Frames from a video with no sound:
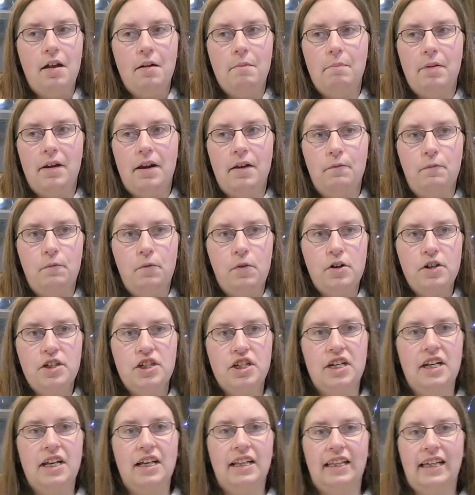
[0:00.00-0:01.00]
but
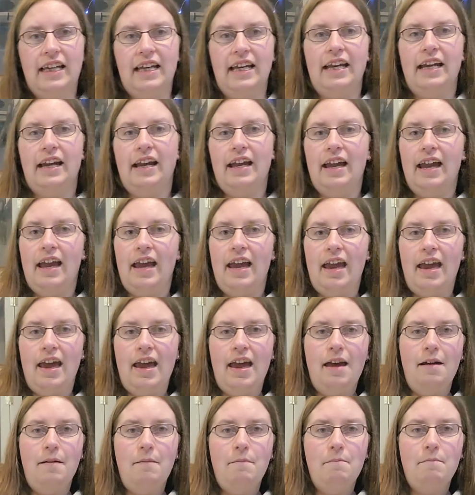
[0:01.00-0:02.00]
unfortunately
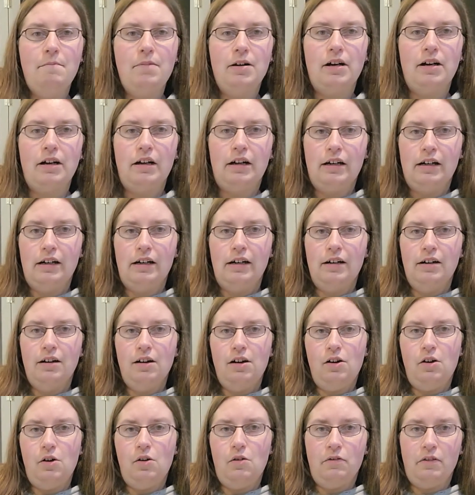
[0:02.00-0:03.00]
Ember
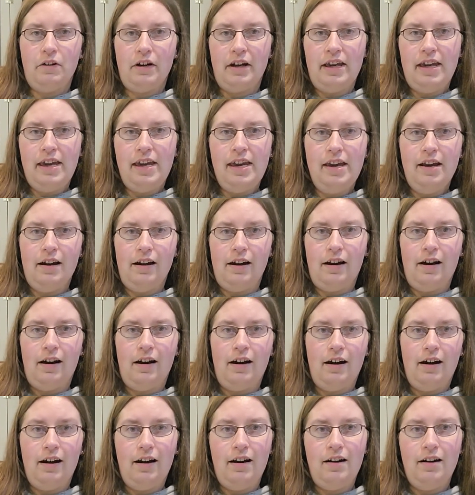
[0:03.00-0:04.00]
over
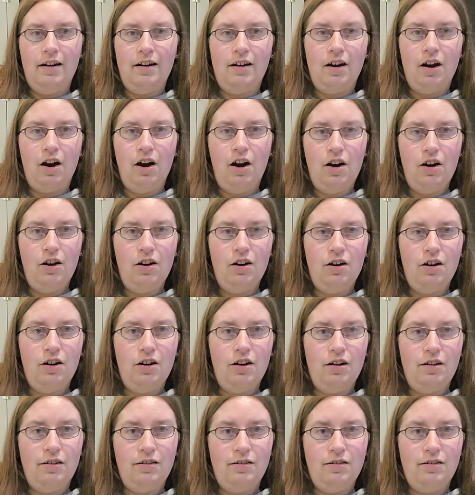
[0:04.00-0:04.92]
here, her